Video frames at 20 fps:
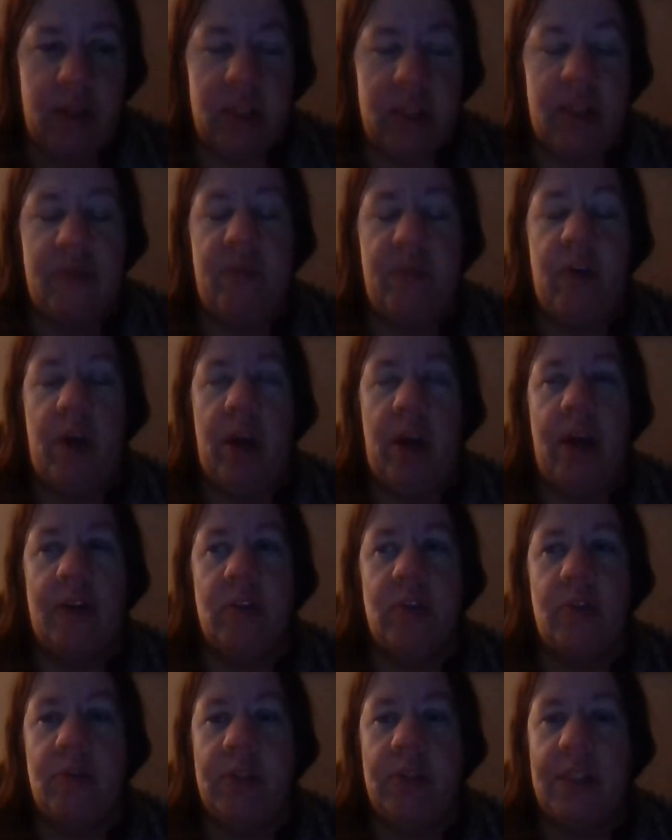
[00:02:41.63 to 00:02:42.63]
very
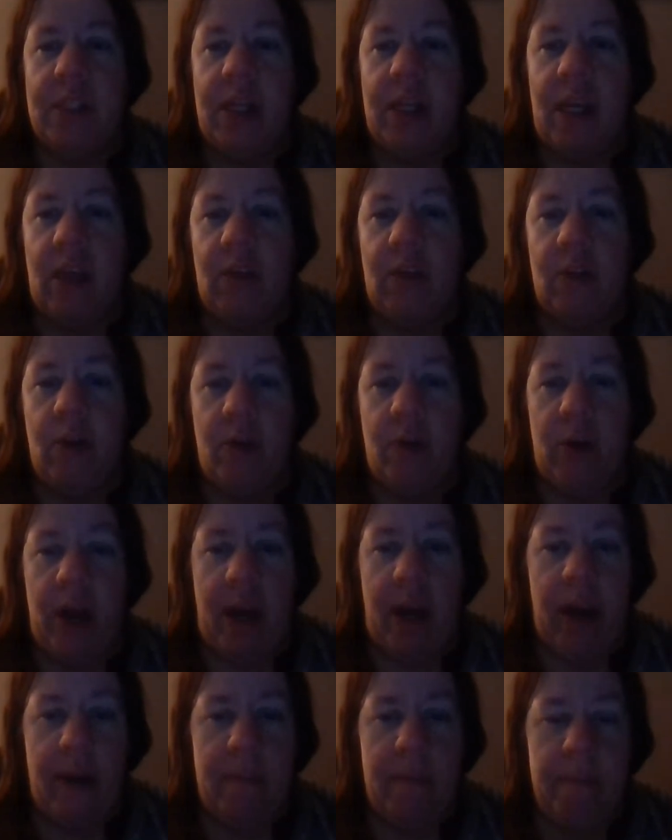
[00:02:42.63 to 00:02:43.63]
interesting
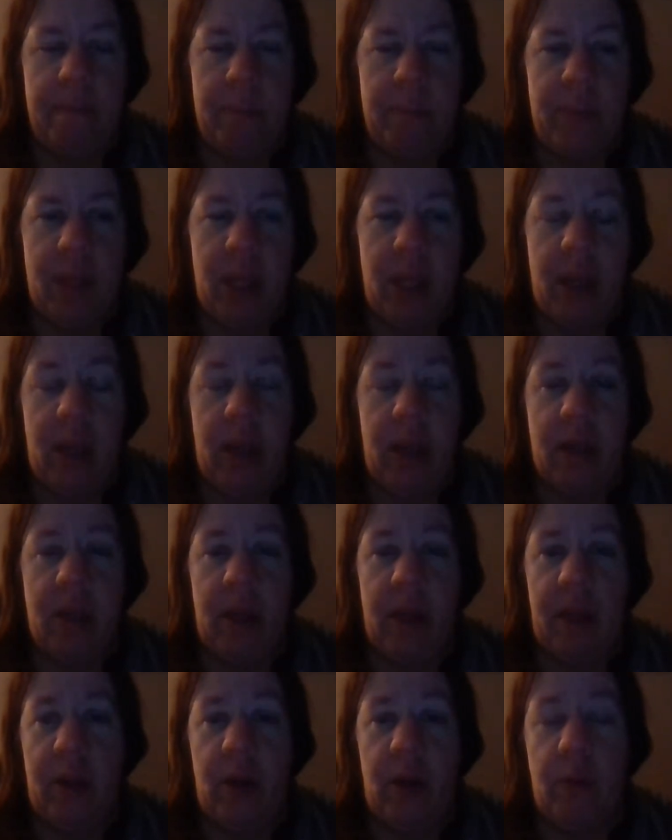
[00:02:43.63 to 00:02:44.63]
warning, and I
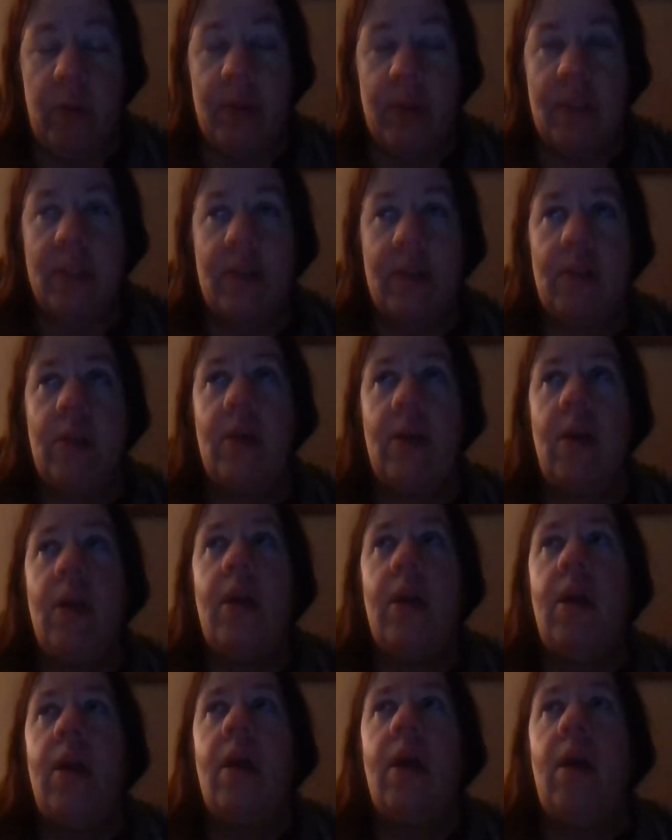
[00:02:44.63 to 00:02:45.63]
know it's
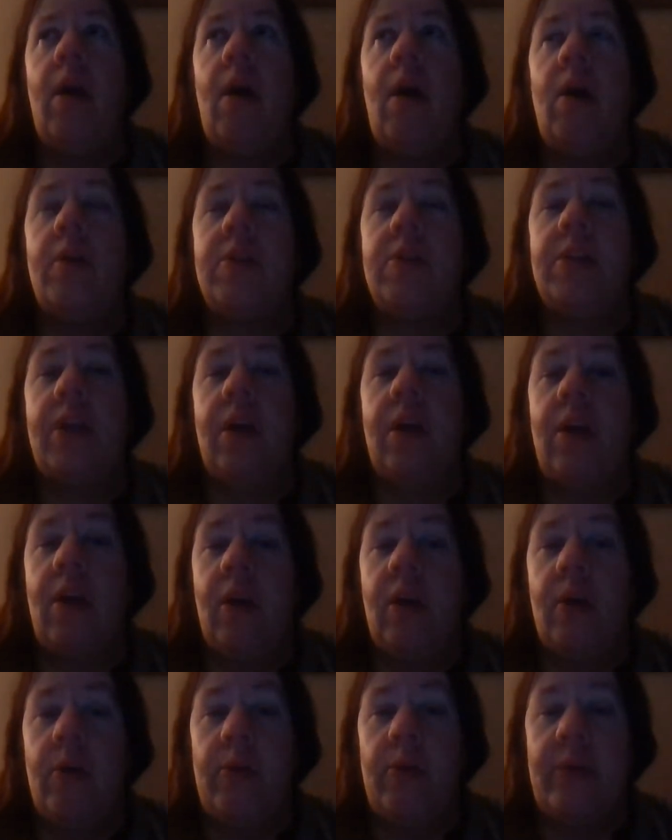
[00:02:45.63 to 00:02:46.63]
also going to
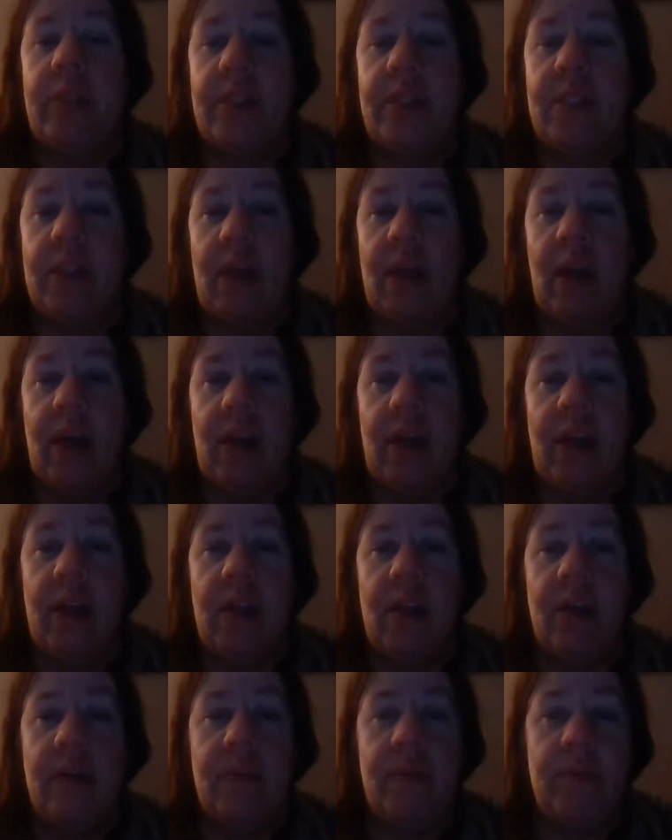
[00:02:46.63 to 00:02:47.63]
coincide